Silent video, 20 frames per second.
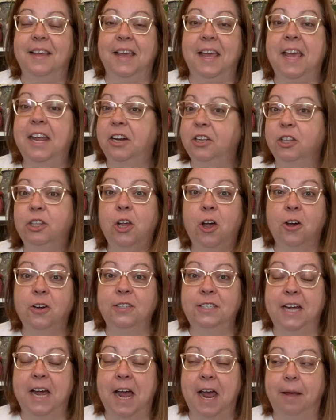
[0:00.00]
in a long
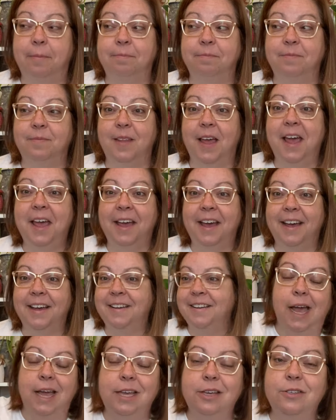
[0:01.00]
time.
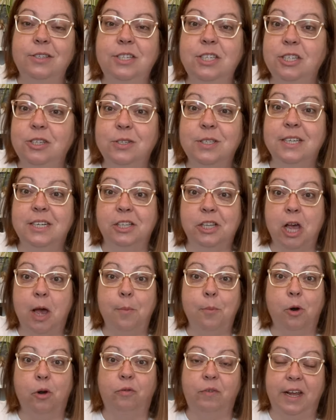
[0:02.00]
I used to use it a lot
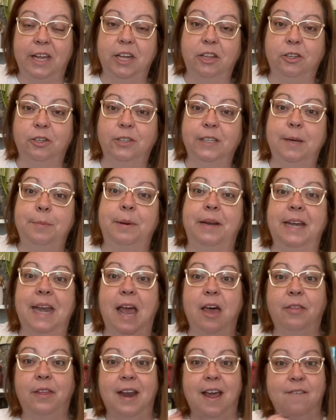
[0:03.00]
more regularly, but
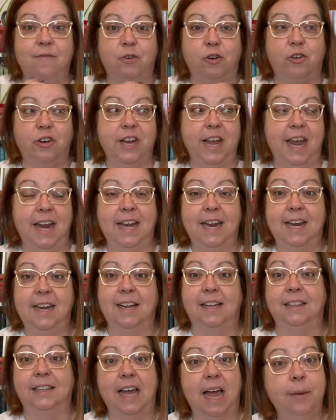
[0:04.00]
now that I've created
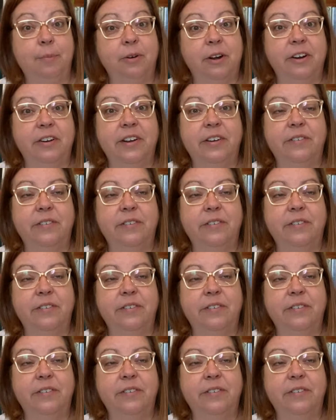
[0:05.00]
a library